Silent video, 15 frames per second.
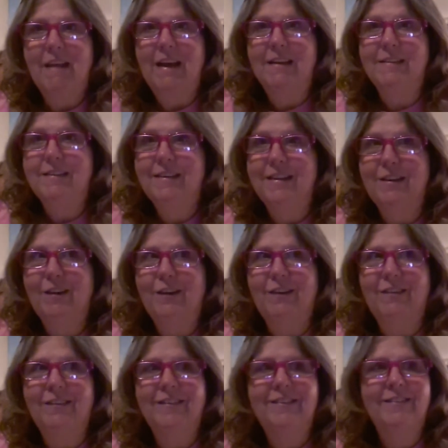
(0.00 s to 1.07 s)
I
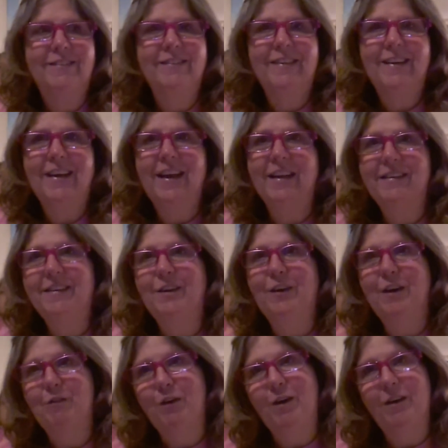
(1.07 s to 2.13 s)
still
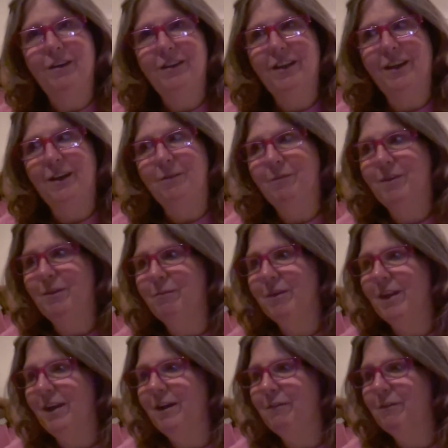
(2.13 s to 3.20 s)
have a hard time
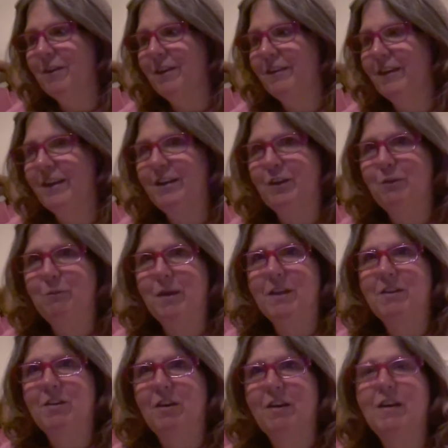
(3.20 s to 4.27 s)
sometimes because I do
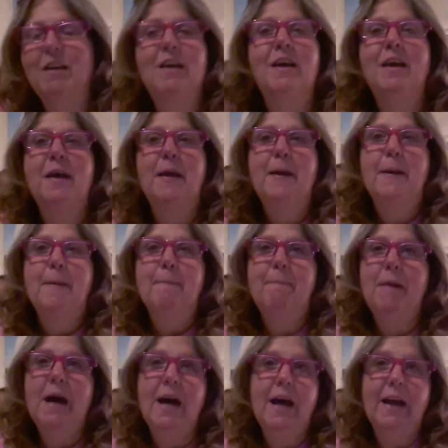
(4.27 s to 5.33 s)
miss her.
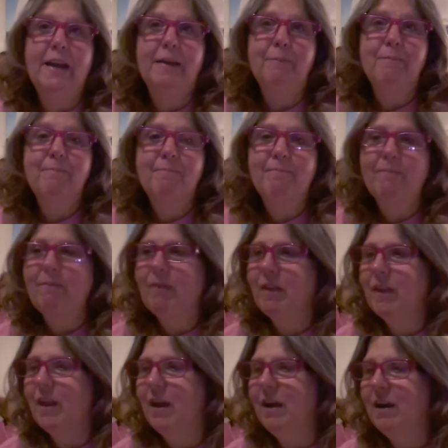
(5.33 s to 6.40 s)
But
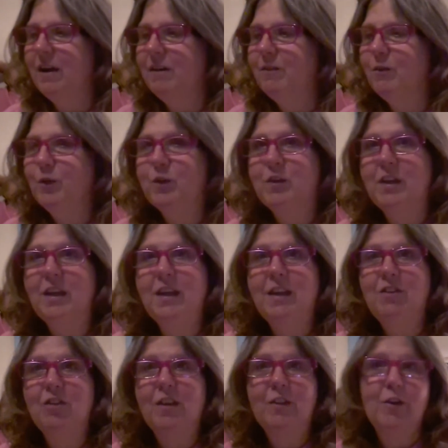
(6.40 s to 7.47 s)
we'll see
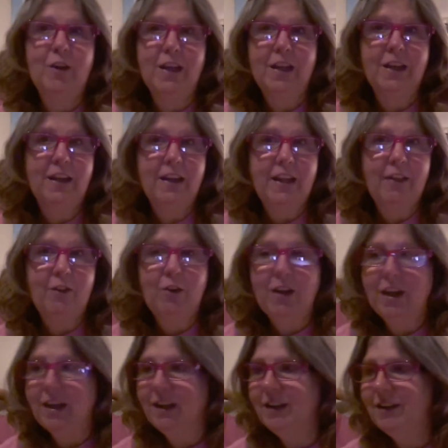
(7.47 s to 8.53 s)
each other again another
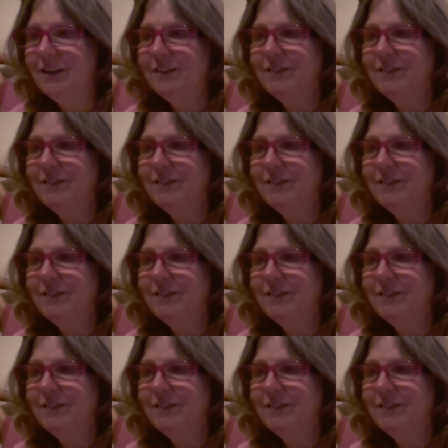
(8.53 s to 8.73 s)
day.